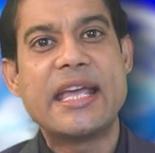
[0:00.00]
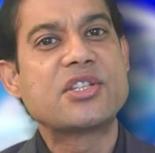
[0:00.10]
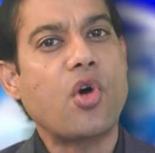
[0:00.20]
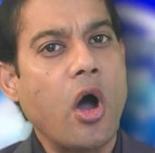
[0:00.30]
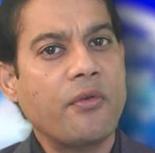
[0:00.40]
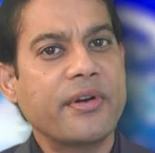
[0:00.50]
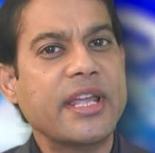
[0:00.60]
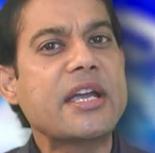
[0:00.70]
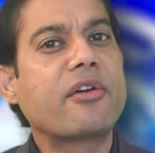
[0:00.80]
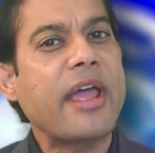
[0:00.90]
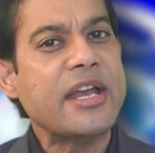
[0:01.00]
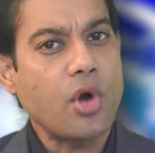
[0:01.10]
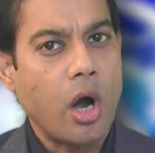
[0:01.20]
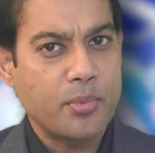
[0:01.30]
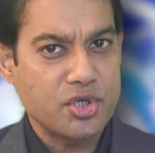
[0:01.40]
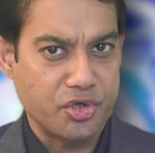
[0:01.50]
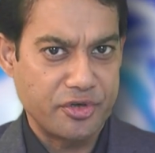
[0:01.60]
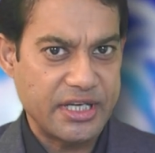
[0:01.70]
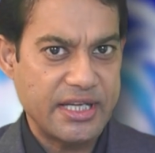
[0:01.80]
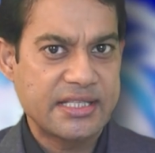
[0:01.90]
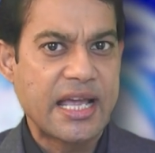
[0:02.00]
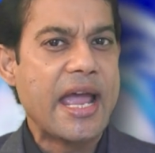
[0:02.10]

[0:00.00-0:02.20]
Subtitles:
is offering great opportunities